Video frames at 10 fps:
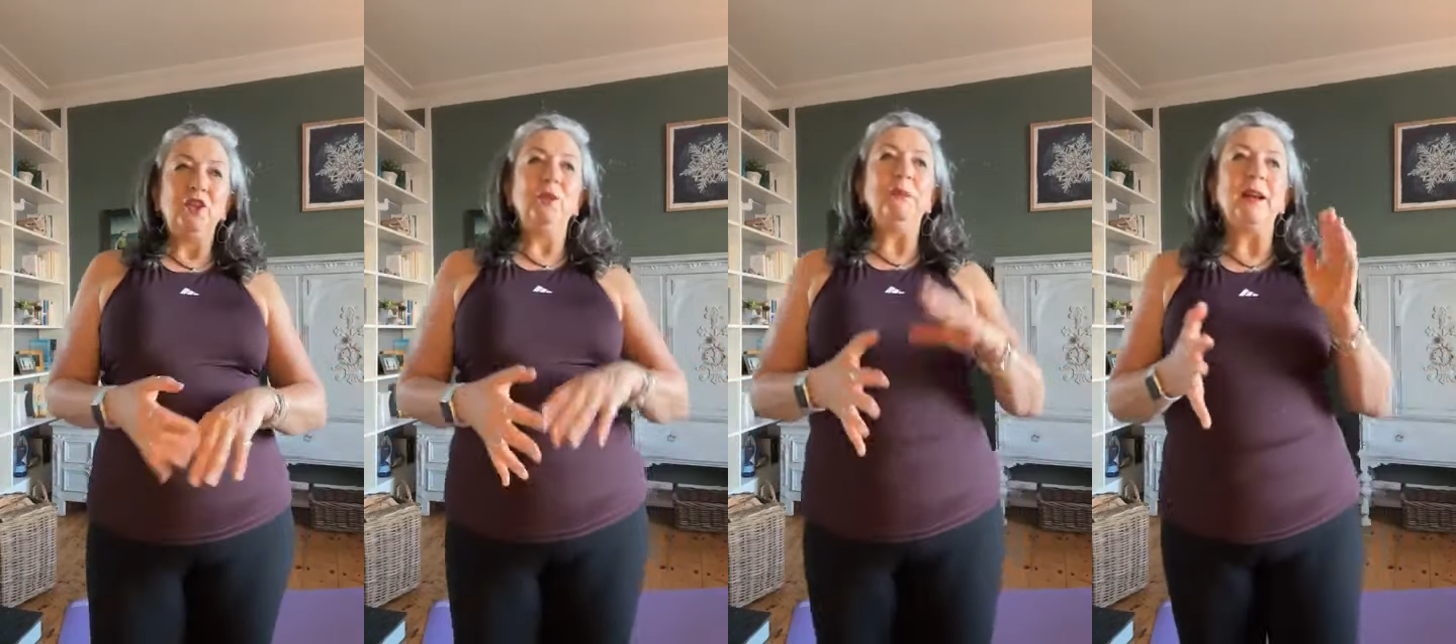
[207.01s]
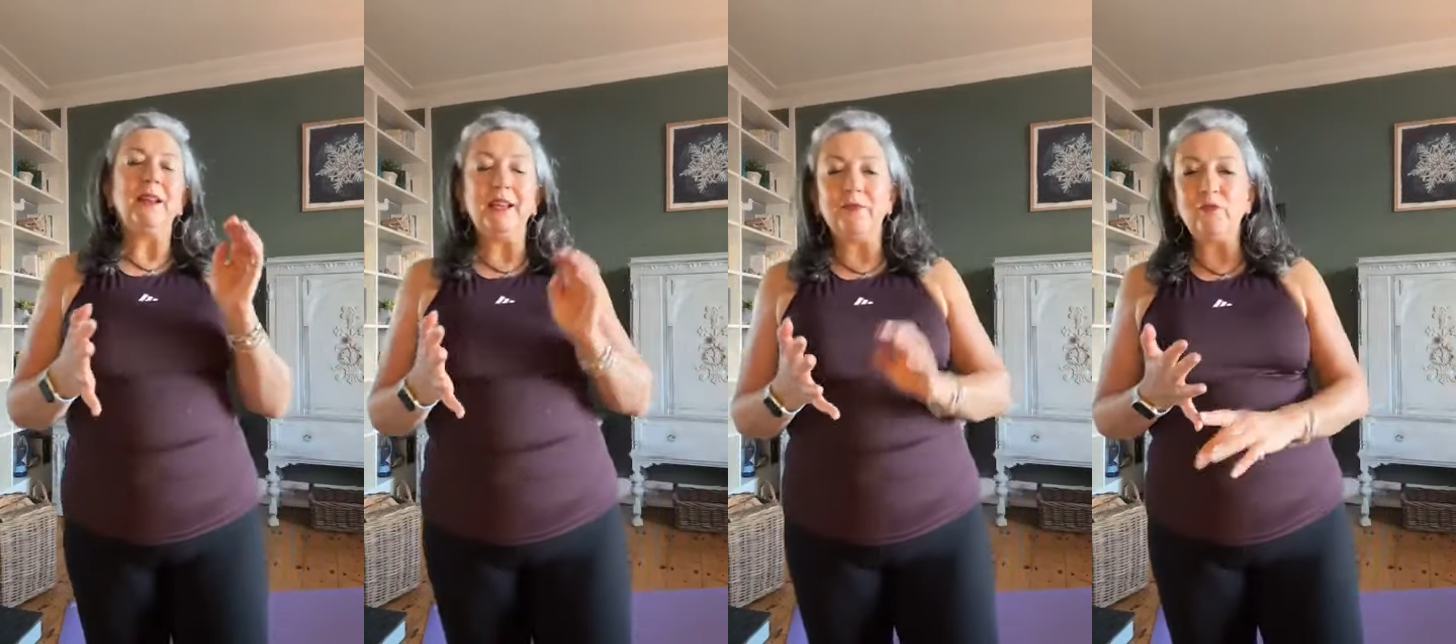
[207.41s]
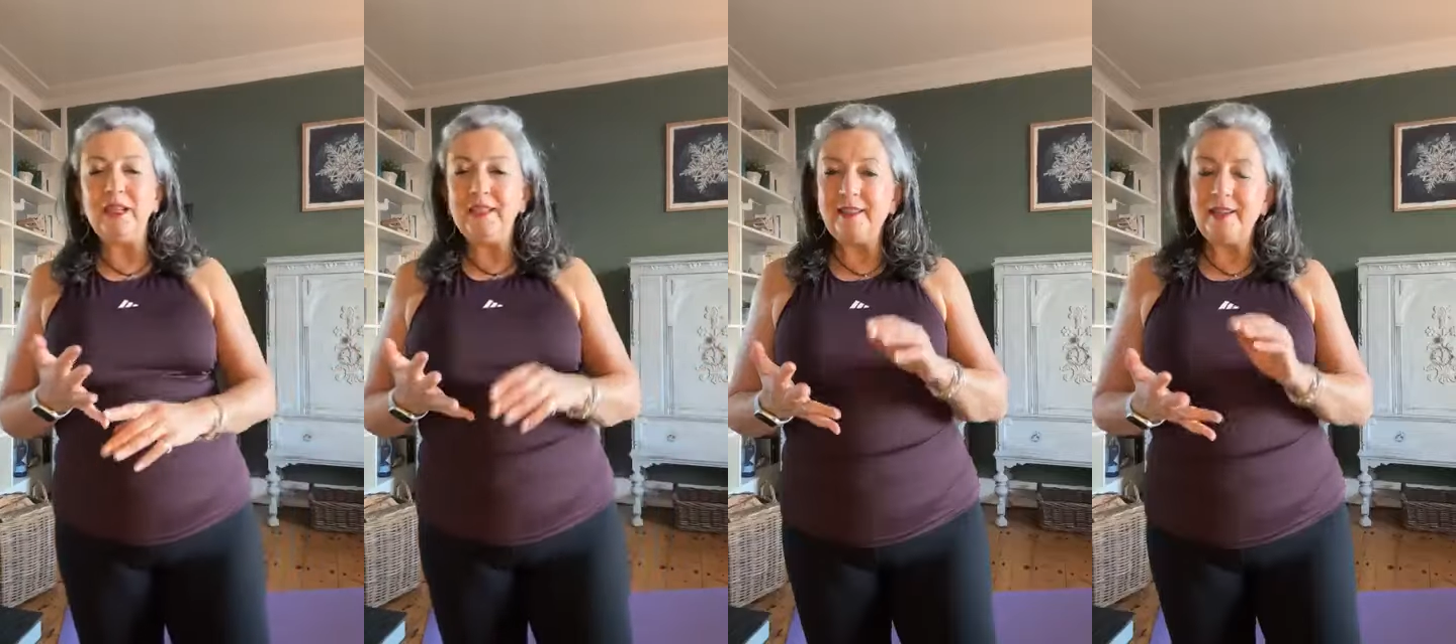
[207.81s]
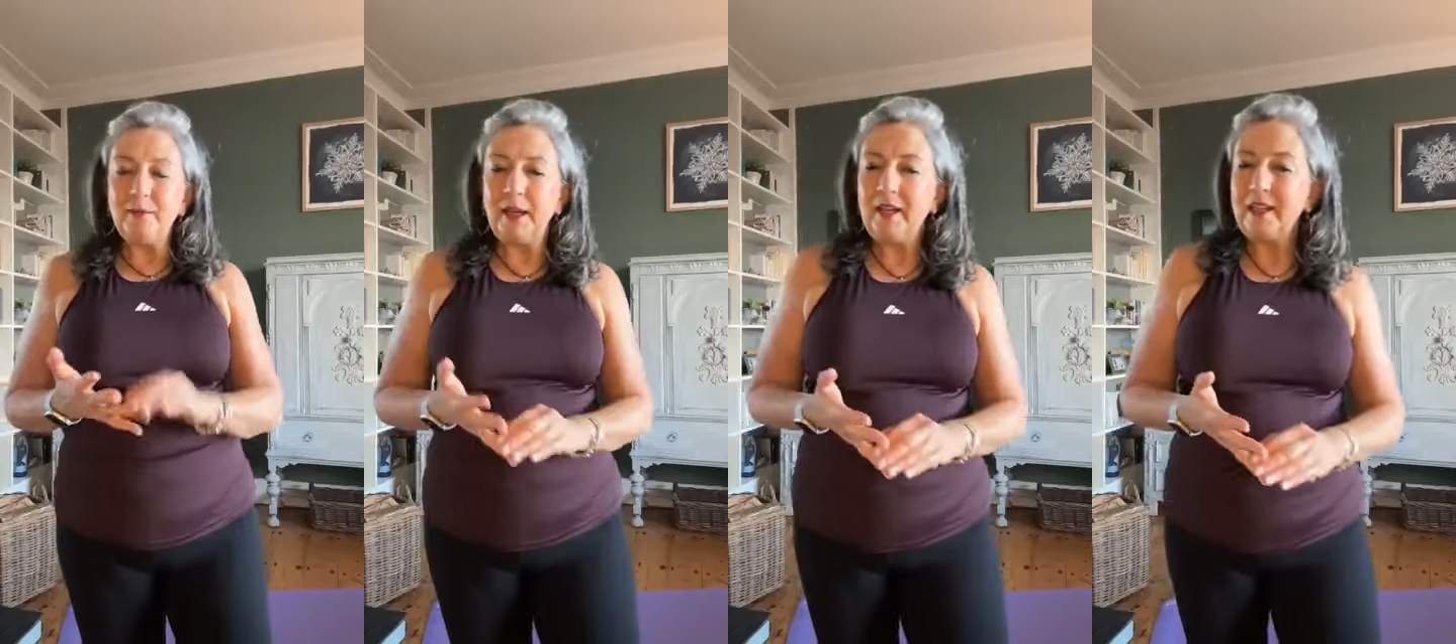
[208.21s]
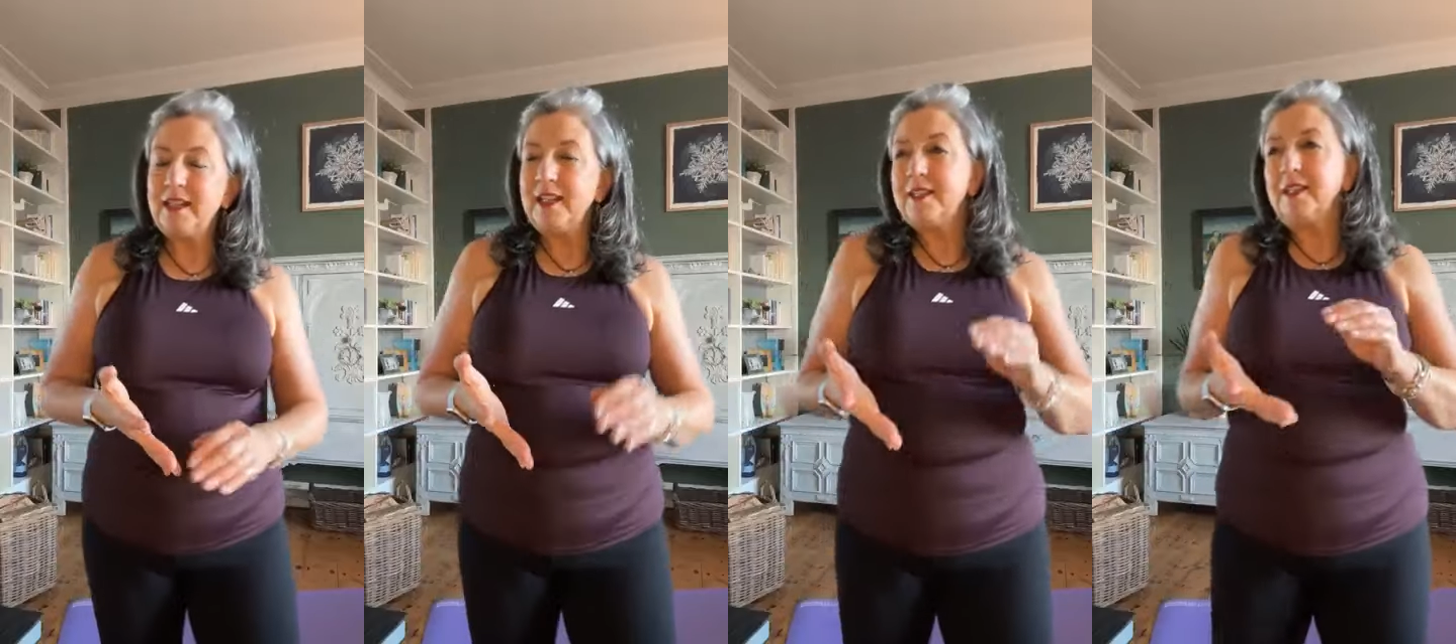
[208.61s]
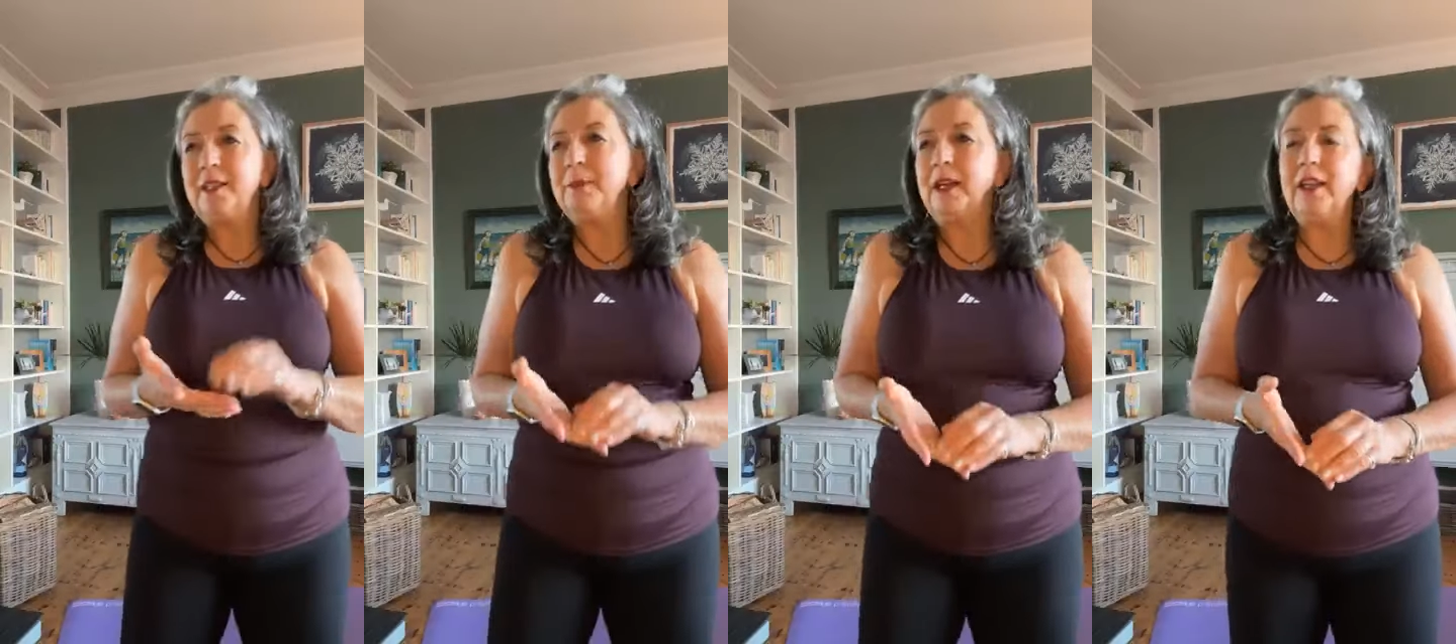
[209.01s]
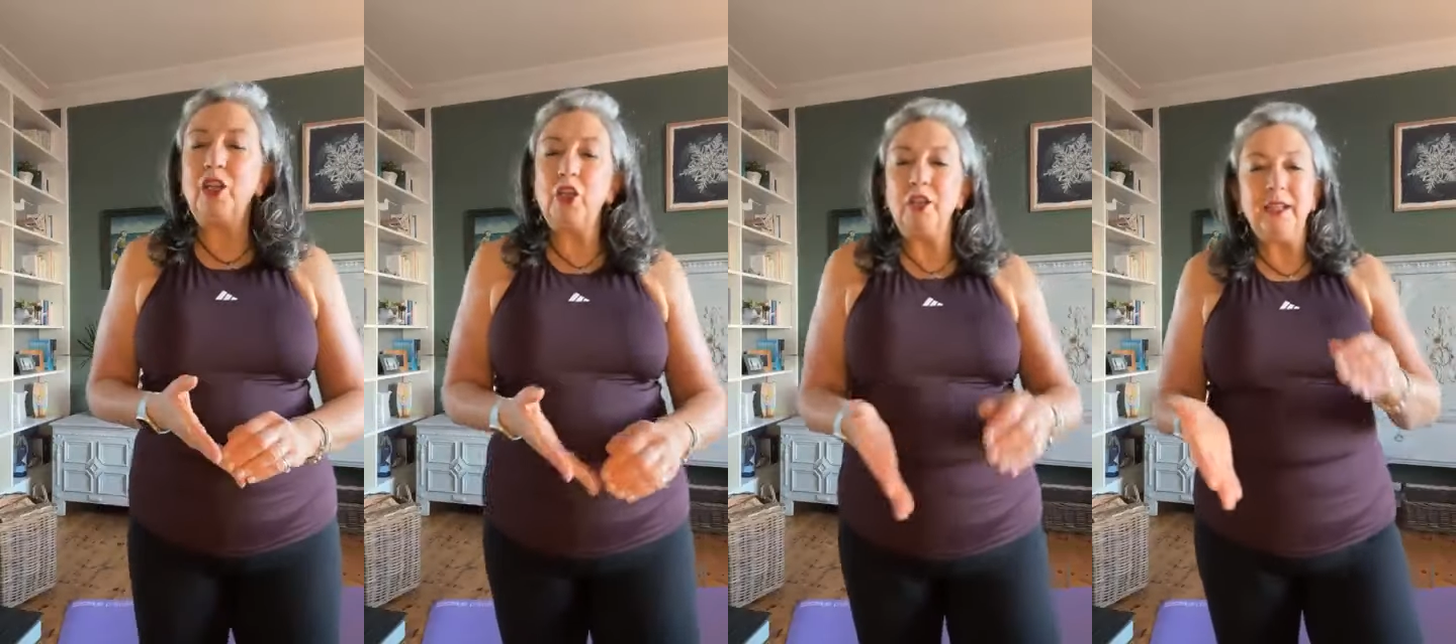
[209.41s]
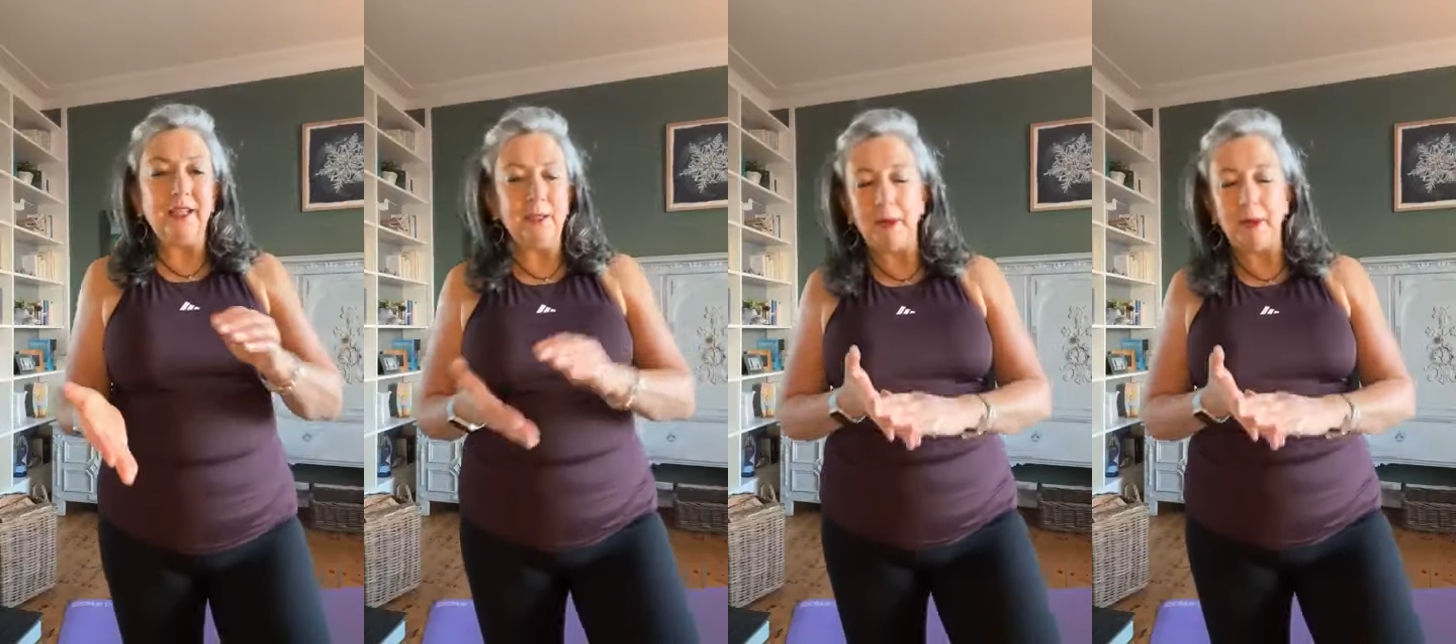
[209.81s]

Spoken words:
You might like reading, you might like knitting, you might like cooking,